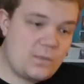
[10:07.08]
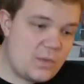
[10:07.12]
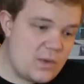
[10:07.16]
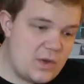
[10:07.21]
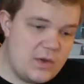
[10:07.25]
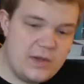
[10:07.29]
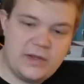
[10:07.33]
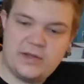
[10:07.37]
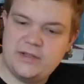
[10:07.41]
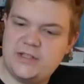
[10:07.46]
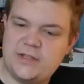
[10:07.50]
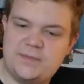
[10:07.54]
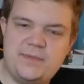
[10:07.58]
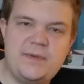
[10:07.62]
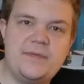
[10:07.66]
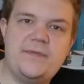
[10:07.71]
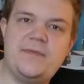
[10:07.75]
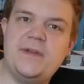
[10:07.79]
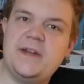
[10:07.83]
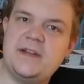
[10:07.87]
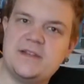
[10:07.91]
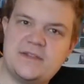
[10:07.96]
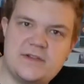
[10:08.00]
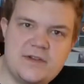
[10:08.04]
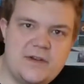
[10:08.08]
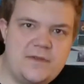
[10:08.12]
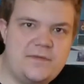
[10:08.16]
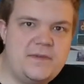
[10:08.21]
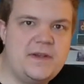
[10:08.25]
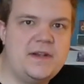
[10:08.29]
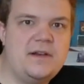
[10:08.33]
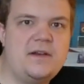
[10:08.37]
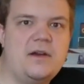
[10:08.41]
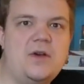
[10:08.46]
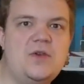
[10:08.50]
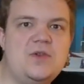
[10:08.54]
I can just be finished off the
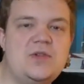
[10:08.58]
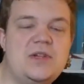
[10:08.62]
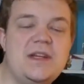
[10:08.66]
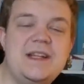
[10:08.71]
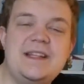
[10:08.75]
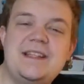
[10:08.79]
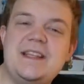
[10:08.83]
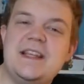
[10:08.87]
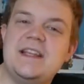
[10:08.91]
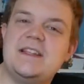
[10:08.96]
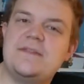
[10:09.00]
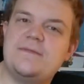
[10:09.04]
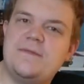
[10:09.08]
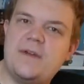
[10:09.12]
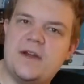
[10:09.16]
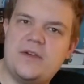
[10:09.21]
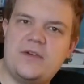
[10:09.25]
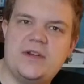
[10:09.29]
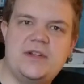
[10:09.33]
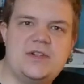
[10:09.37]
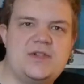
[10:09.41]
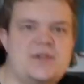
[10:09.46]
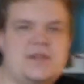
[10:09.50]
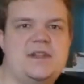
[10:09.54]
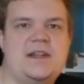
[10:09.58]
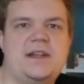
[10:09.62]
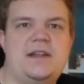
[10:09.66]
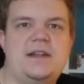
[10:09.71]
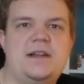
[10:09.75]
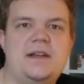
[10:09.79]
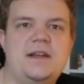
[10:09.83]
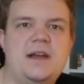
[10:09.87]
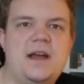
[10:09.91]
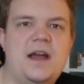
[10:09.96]
enclosure. It's very interesting.